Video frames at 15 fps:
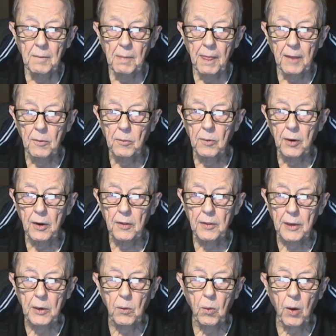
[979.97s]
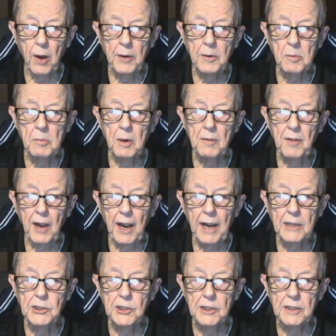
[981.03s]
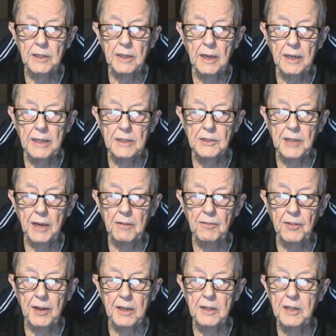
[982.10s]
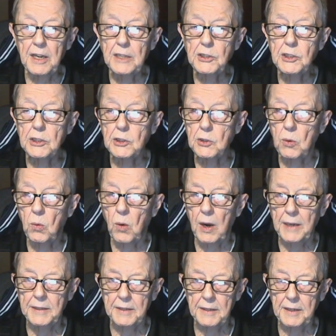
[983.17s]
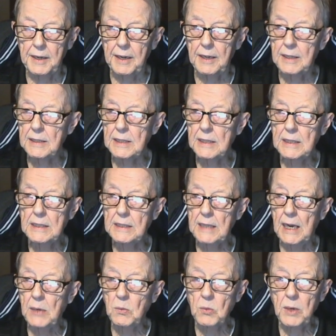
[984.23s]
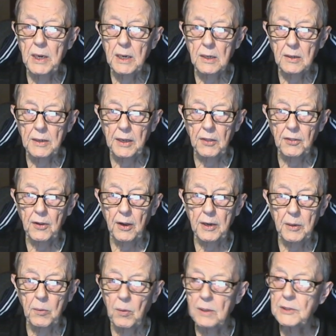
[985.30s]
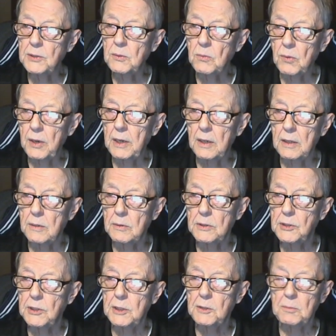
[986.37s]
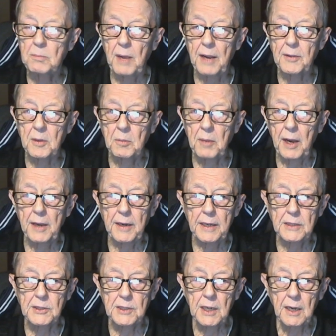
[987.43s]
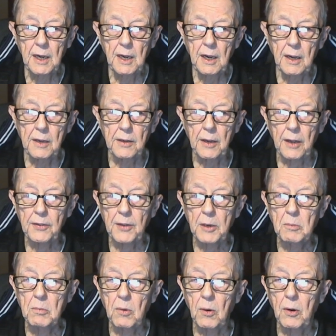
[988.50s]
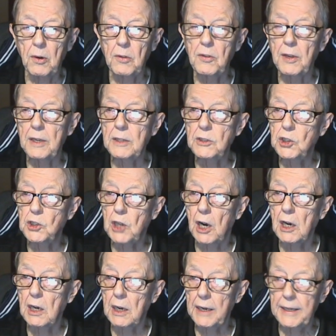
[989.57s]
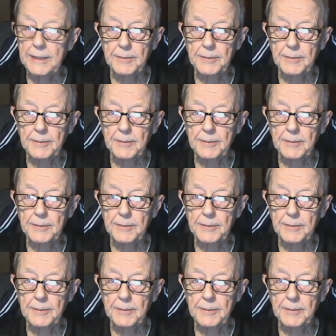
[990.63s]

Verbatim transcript: where the quantum of action is a fictitious quantity, not real. He thought it wasn't real, it was just mathematics, nothing more than juggling.